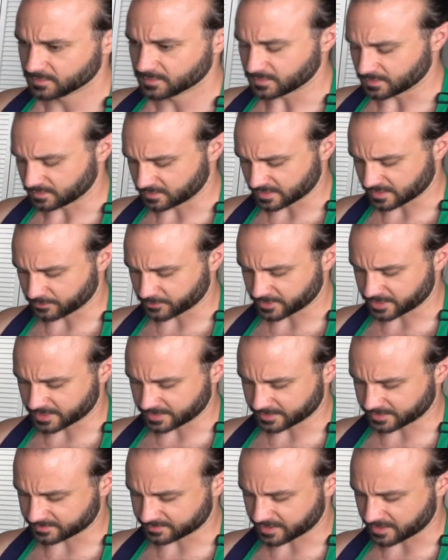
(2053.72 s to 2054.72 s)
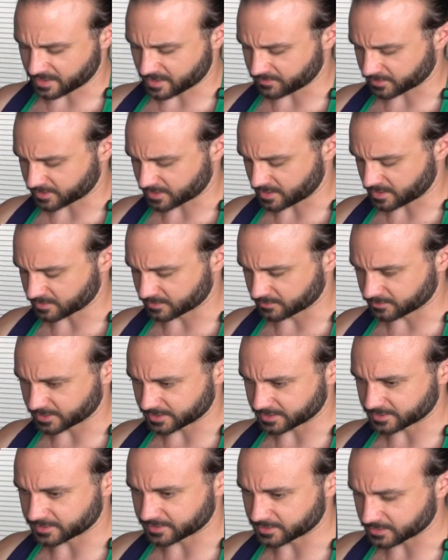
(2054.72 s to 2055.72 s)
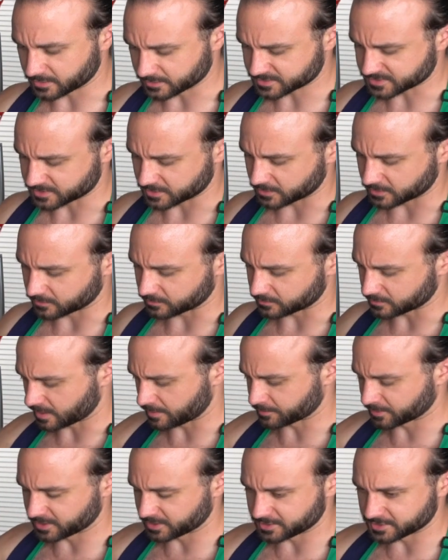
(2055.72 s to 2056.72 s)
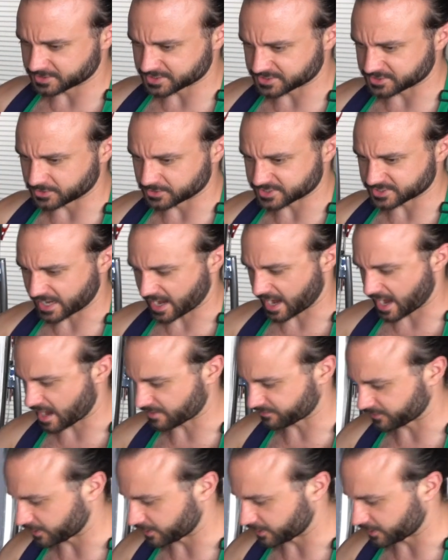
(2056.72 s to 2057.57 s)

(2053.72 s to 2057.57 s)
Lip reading: And then we gotta get that avocado ready to go. So I'm gonna just use a half